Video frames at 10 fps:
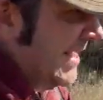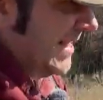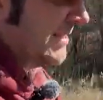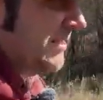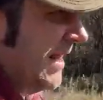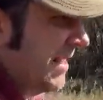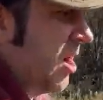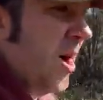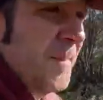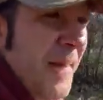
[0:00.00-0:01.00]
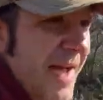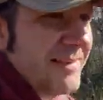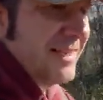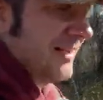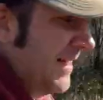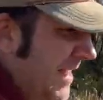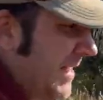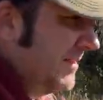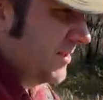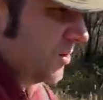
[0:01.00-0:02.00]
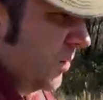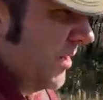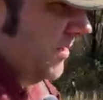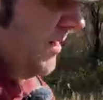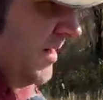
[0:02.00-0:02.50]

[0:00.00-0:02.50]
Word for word: say it's like compact clay and soil